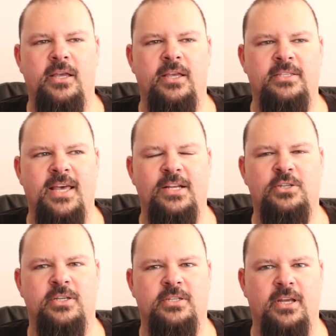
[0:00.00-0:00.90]
Is that
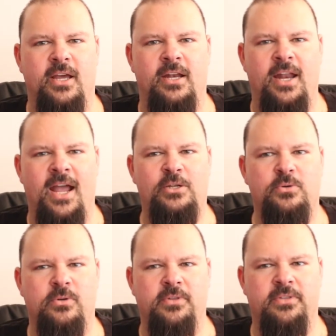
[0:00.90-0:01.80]
just a
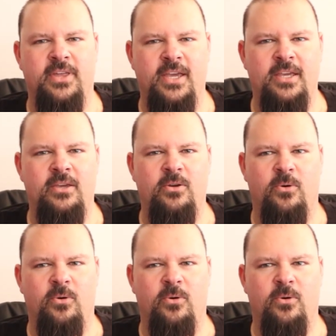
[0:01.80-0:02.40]
natural thing,